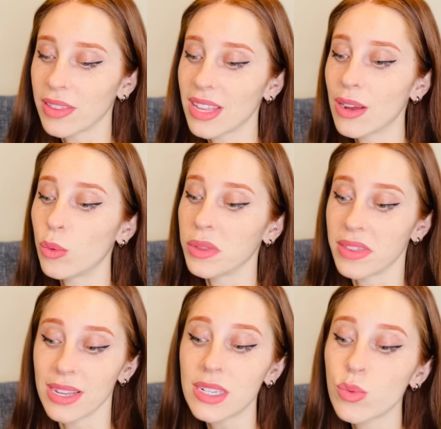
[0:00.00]
think with
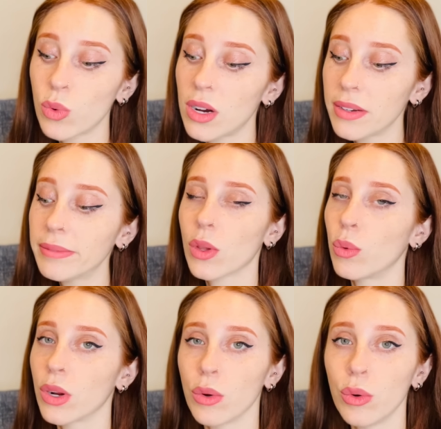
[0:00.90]
this one,
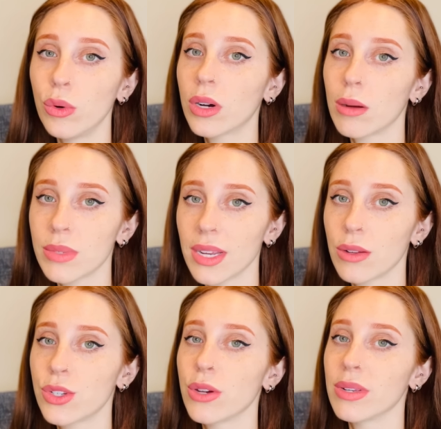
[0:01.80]
what it all comes
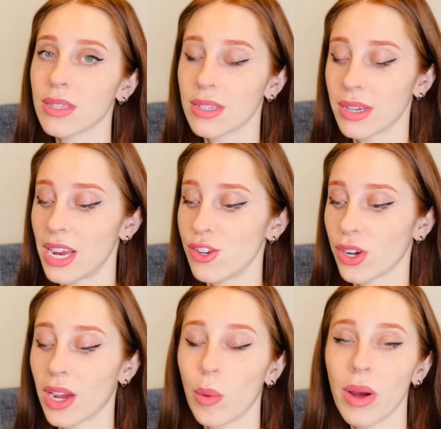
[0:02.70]
down to is the
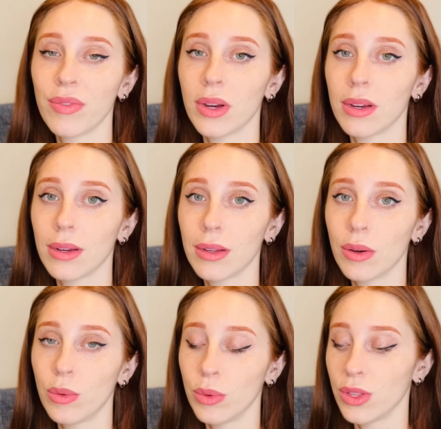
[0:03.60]
staging. However,
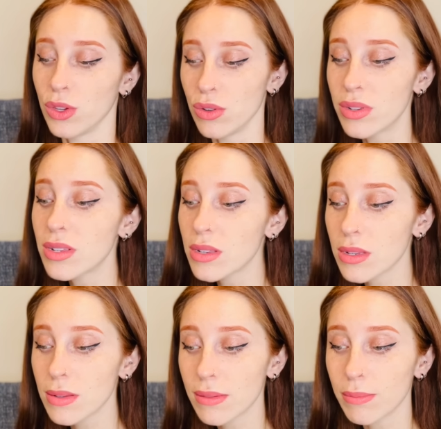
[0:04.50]
with
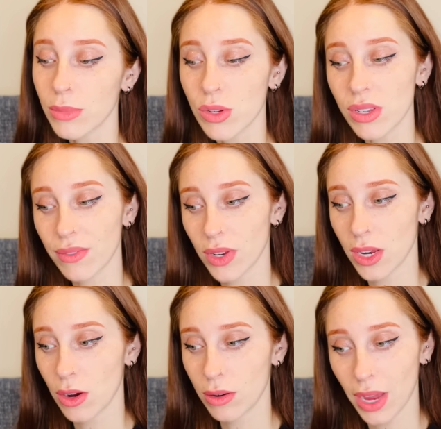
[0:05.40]
Joost's music
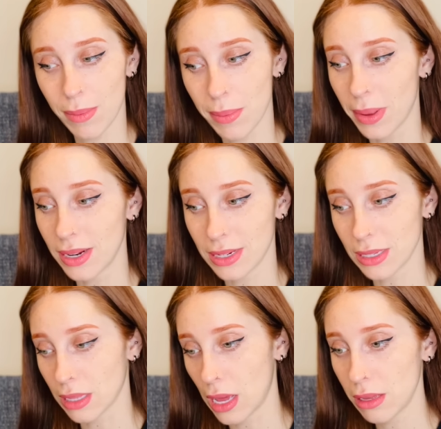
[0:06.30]
video capabilities
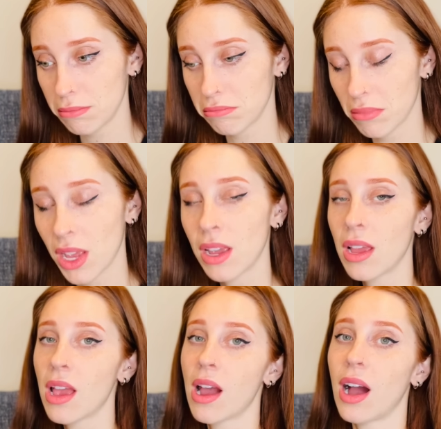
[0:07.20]
there,
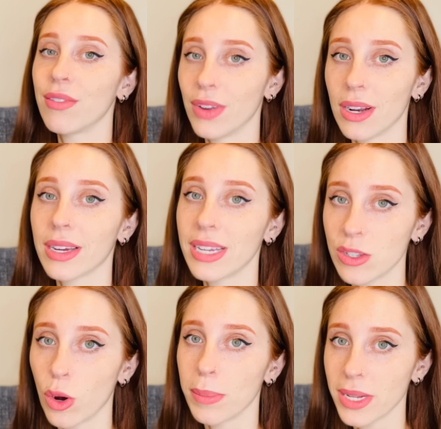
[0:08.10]
I feel like he's
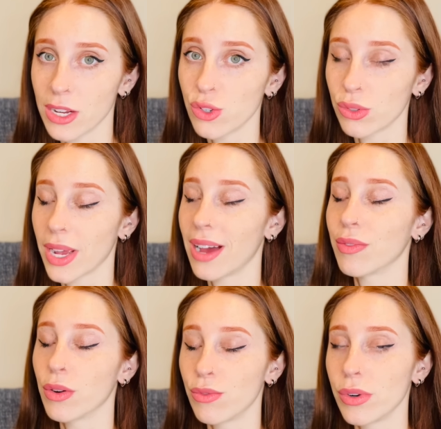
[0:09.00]
got potential to
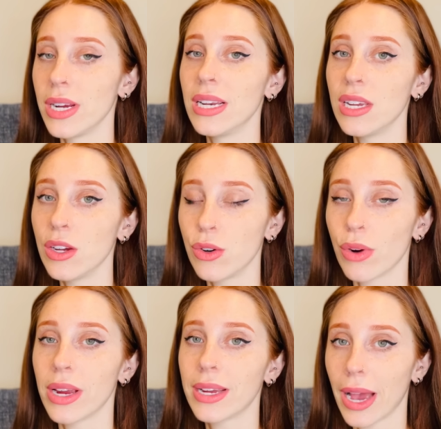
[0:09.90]
have a really
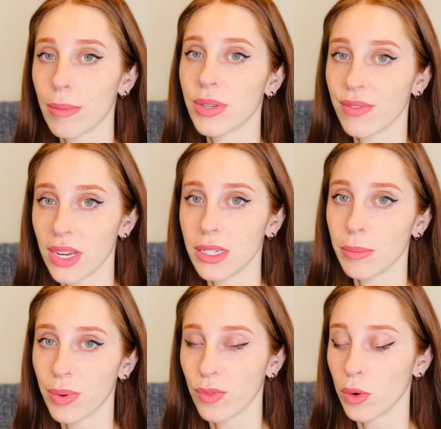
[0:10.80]
great, captivating
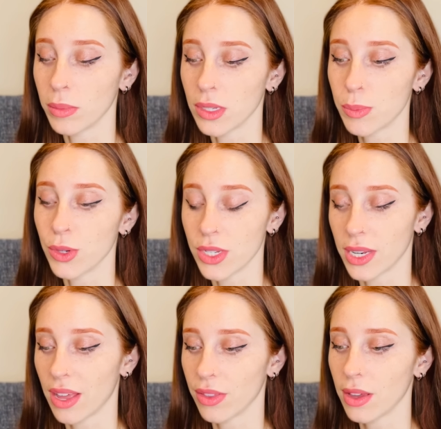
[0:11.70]
performance put
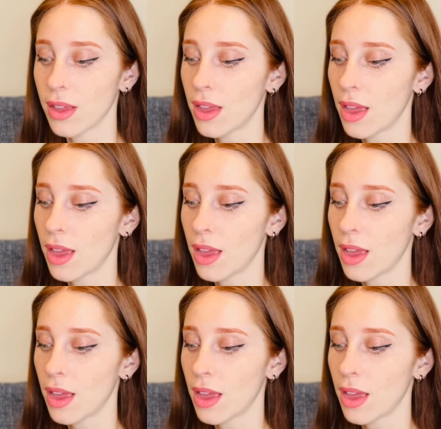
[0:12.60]
together.